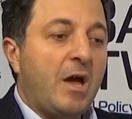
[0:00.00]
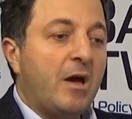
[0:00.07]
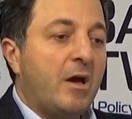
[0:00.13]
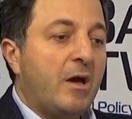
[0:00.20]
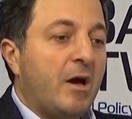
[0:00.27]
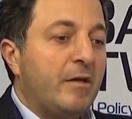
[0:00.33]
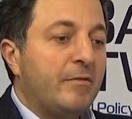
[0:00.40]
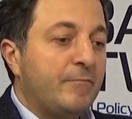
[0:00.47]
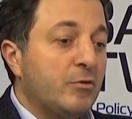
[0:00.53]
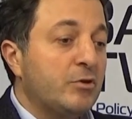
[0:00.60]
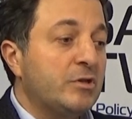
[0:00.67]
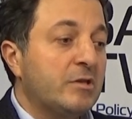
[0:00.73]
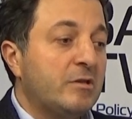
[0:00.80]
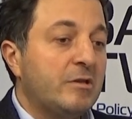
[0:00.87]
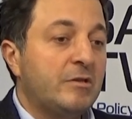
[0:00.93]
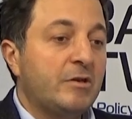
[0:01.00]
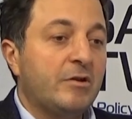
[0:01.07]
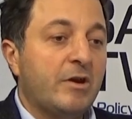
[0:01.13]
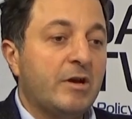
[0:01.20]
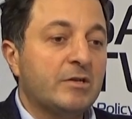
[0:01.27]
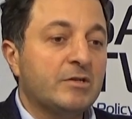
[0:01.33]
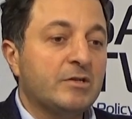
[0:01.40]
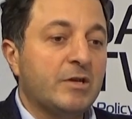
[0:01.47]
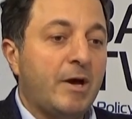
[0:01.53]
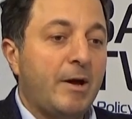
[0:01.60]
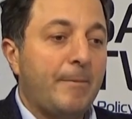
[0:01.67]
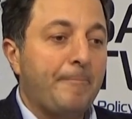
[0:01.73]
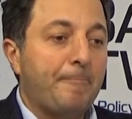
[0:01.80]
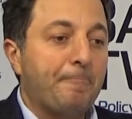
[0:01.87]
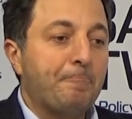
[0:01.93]
unfortunately, there are
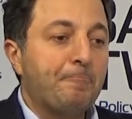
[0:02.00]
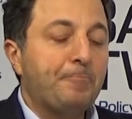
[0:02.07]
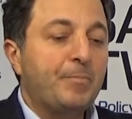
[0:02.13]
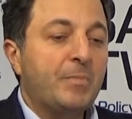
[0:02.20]
some